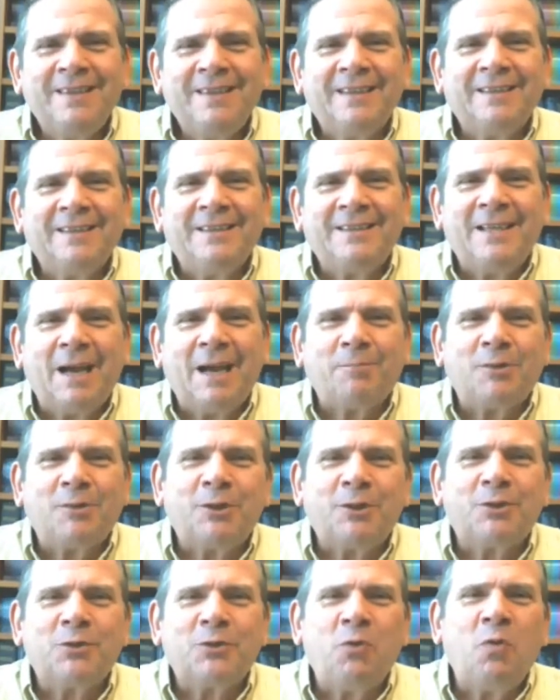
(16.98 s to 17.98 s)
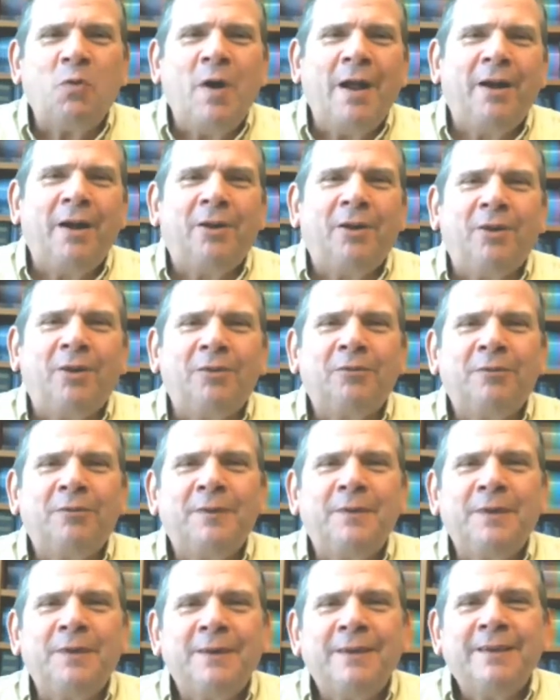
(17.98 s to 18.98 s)
In chapter 12,
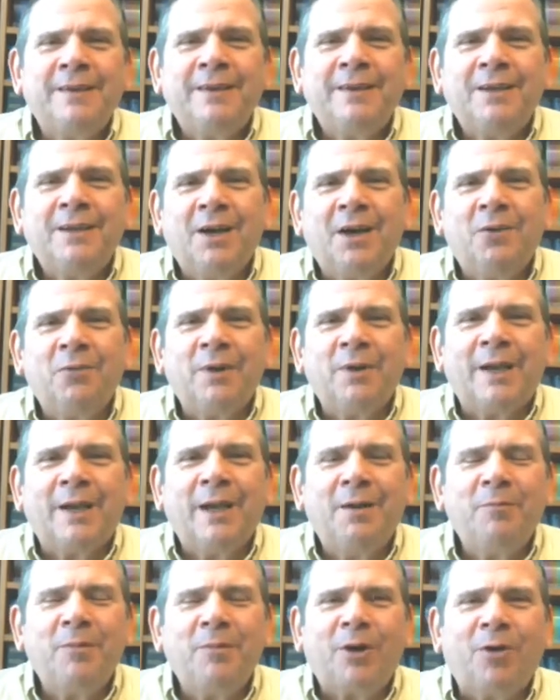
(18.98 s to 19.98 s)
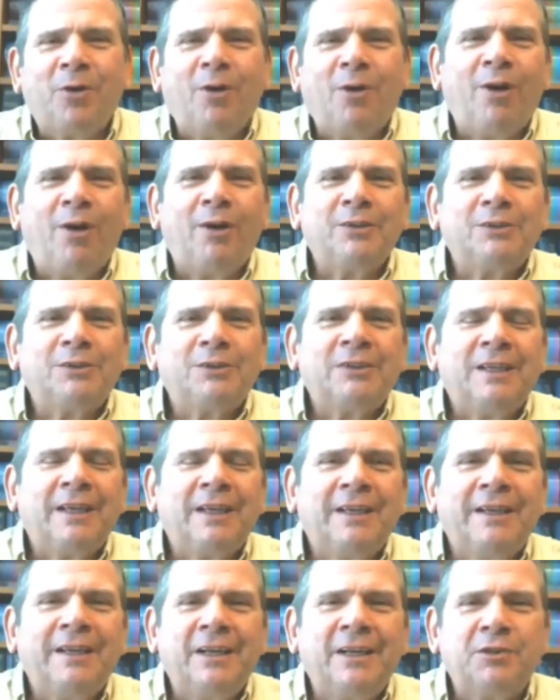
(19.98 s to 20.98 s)
we come across
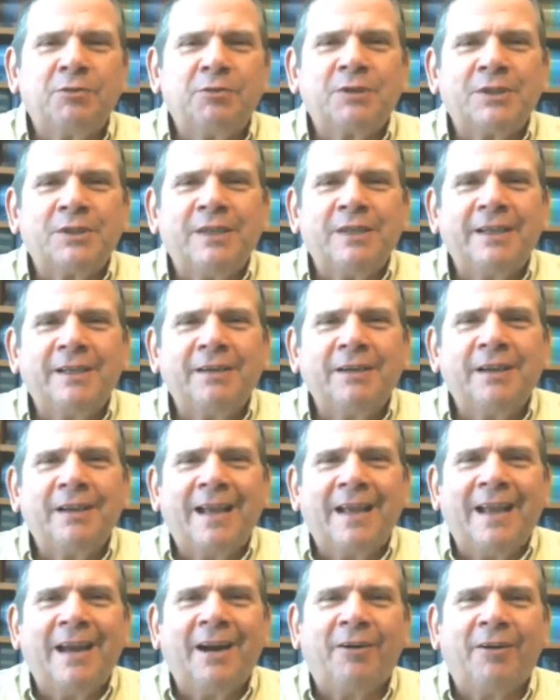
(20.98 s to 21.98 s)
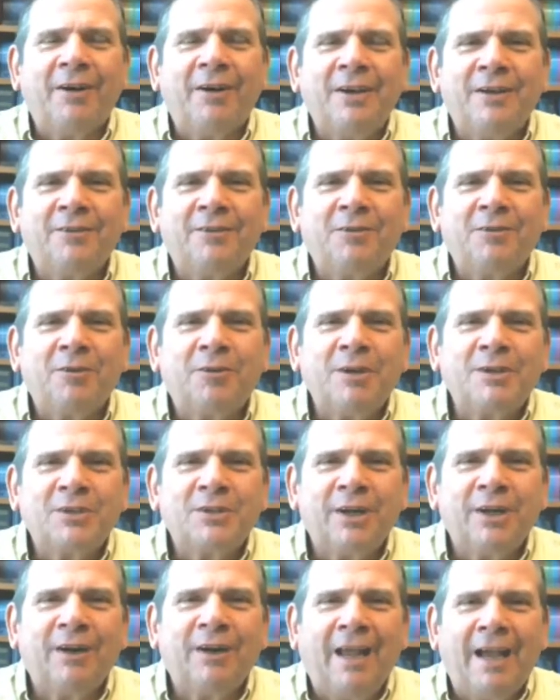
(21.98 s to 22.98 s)
an interesting area of
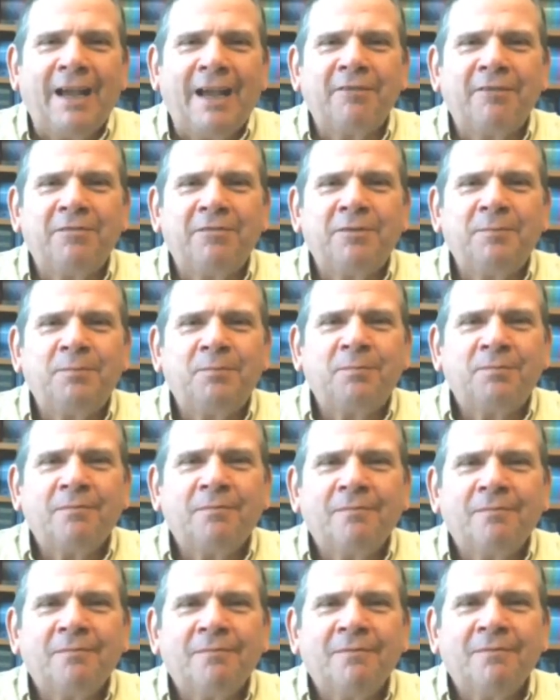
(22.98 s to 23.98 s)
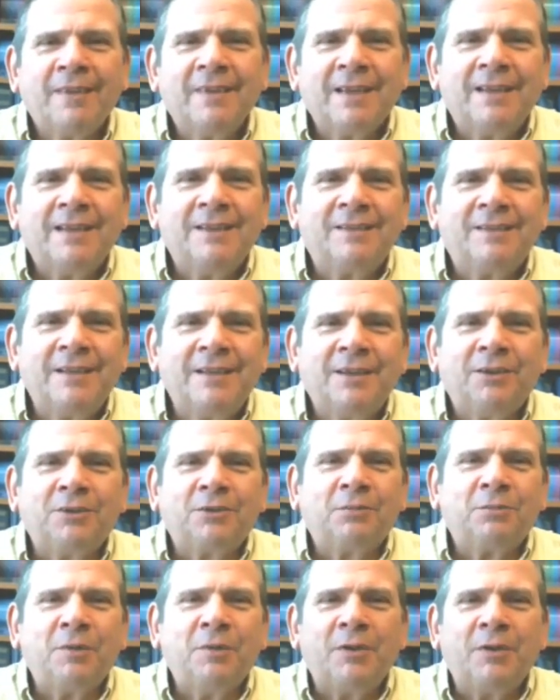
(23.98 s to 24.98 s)
Christian life. It
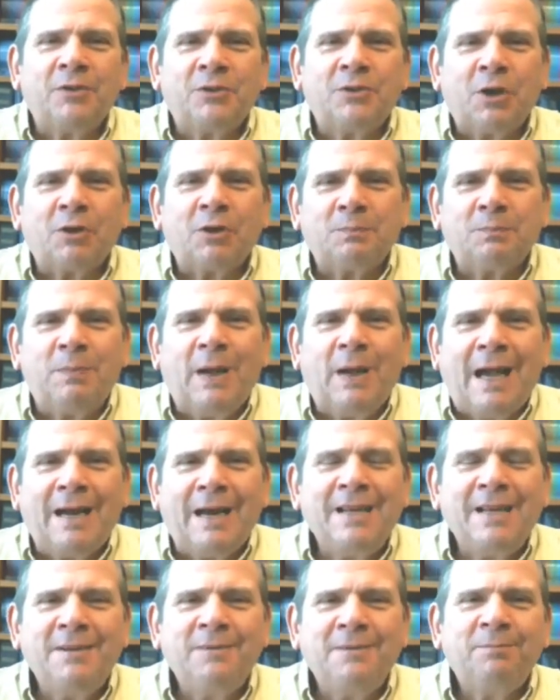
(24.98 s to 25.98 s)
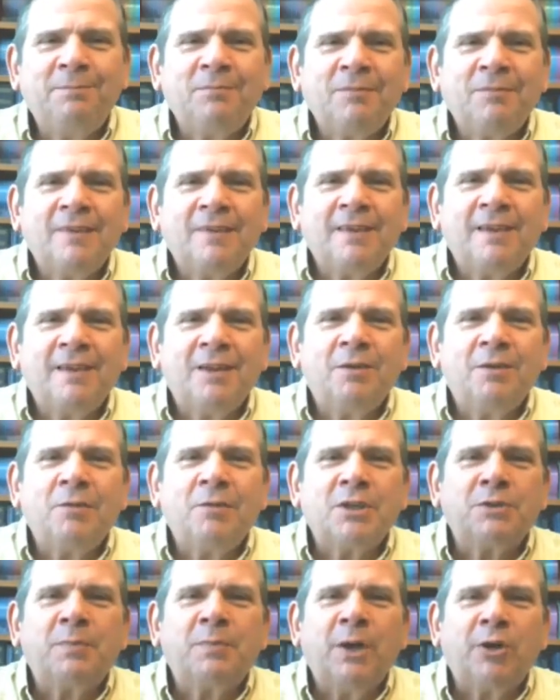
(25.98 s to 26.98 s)
deals with the church body and with
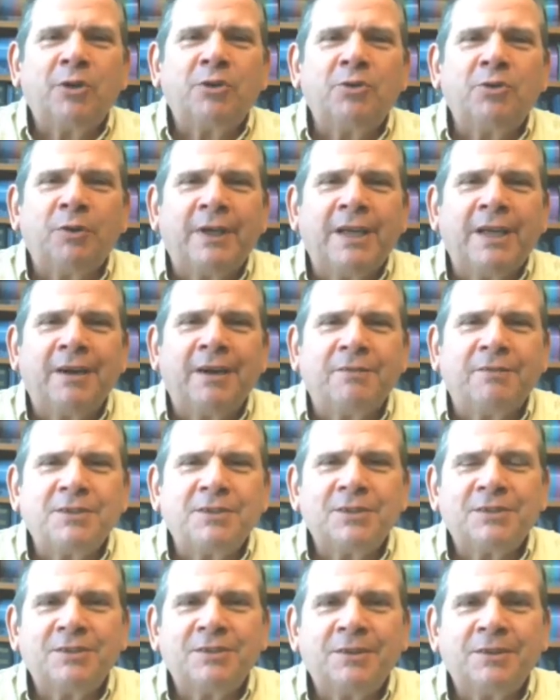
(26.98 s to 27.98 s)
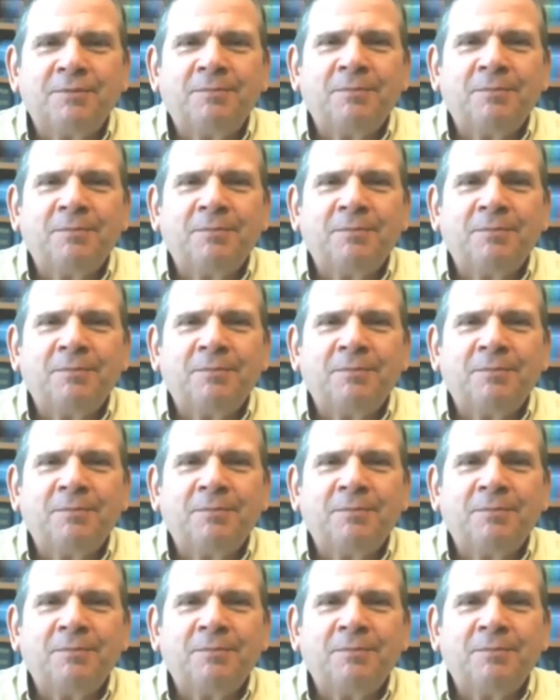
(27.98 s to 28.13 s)
spiritual gifts.